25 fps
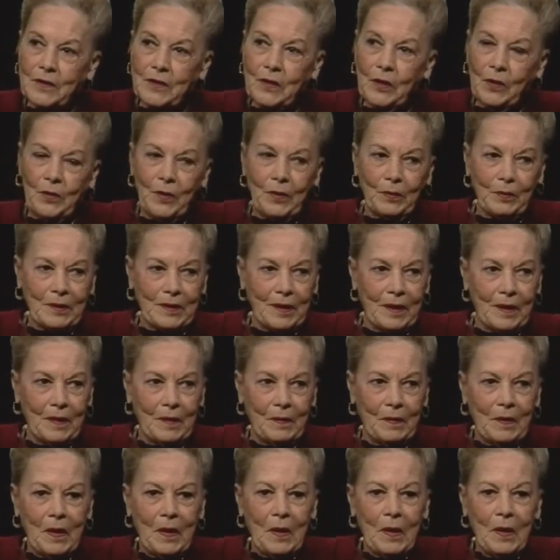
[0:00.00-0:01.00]
So uh,
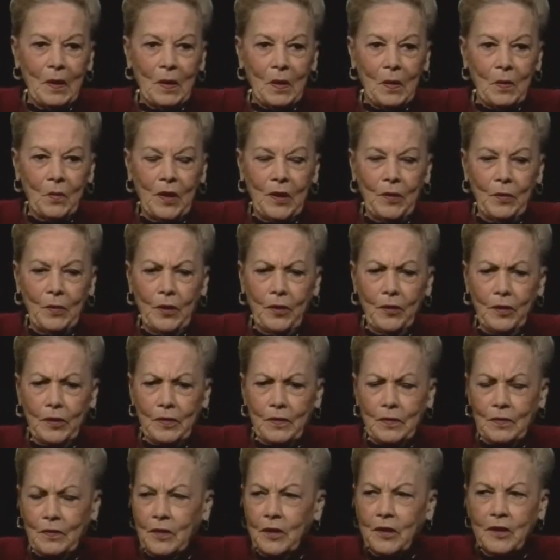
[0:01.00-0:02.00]
we, we're
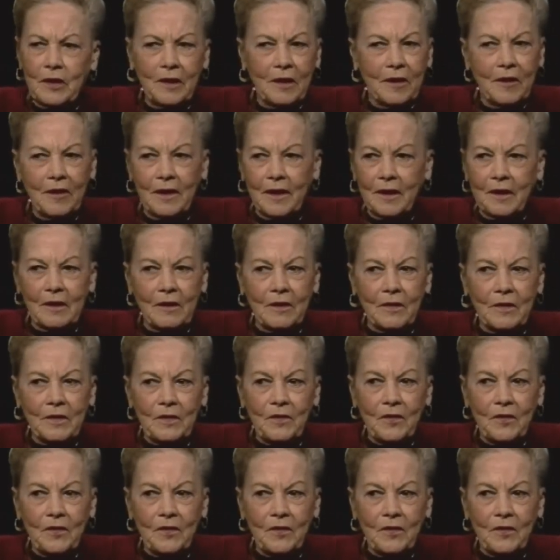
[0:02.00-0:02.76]
extraordinarily close